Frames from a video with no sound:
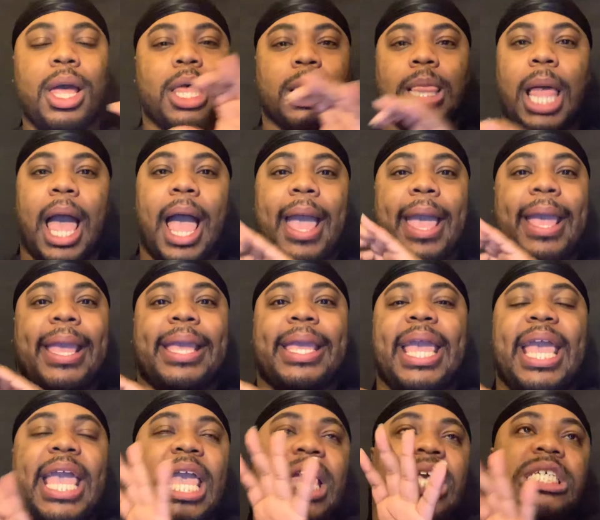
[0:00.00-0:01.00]
Like,
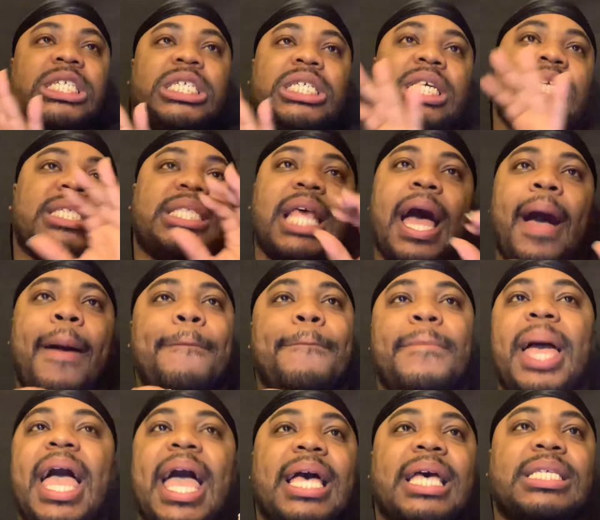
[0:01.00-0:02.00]
it's just a
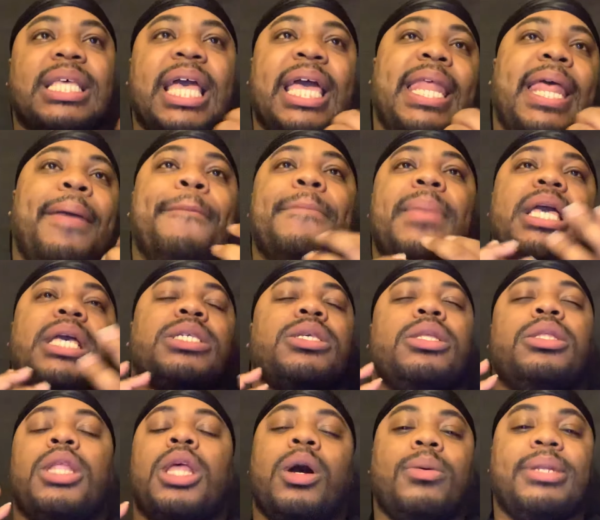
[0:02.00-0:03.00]
mess, and it makes
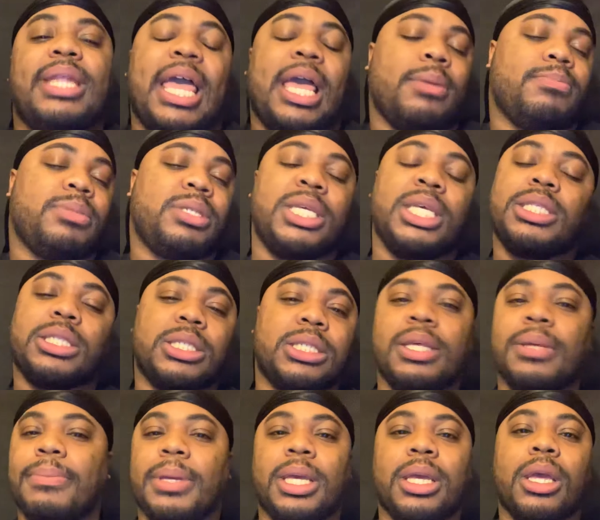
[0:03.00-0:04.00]
no damn sense
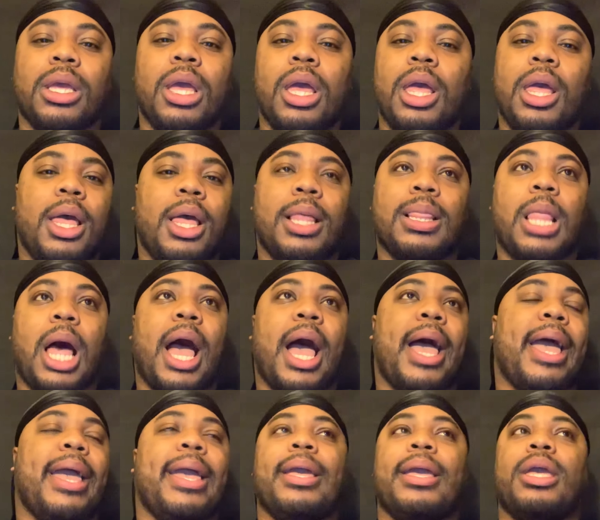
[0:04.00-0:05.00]
to me.
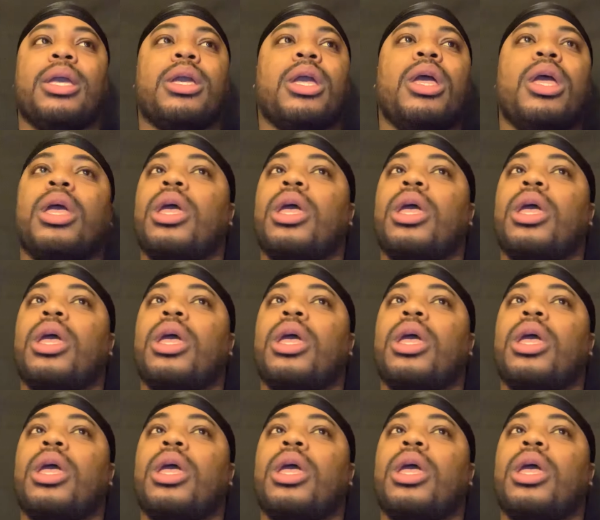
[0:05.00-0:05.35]
Like,